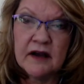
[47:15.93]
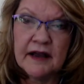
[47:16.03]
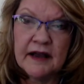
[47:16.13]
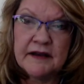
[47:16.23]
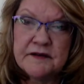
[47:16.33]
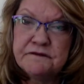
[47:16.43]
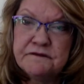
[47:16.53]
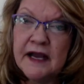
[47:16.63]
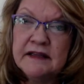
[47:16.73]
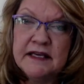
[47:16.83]
I
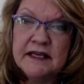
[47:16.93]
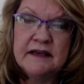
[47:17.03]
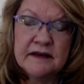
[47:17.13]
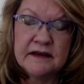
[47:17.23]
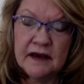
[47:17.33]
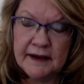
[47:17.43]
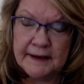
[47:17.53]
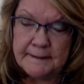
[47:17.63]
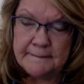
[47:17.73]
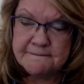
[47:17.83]
finally,
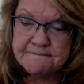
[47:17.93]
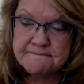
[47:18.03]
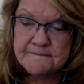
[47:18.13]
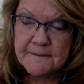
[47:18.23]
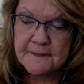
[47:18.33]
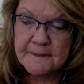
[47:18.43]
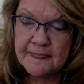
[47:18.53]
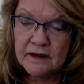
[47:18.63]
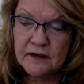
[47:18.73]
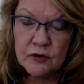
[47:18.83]

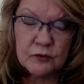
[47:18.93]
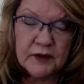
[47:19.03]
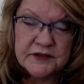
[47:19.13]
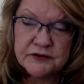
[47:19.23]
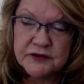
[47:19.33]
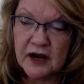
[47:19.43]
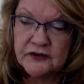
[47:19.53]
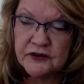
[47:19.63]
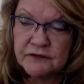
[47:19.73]
you know, went to a doctor.